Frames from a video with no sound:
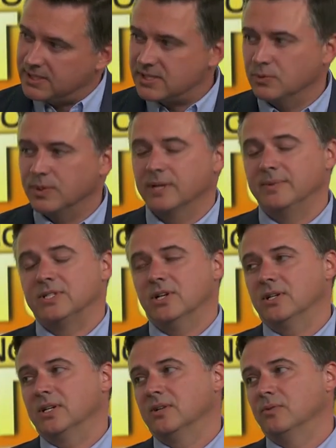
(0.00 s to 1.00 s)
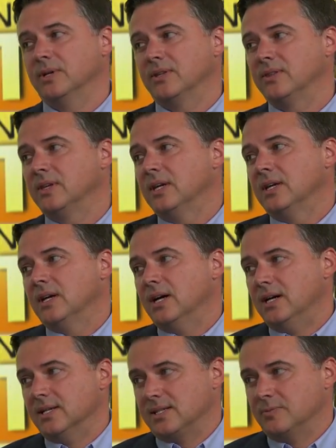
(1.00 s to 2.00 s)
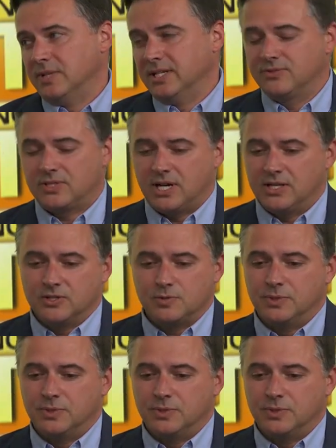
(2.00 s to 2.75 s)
So we're going to be talking with some Native scholars,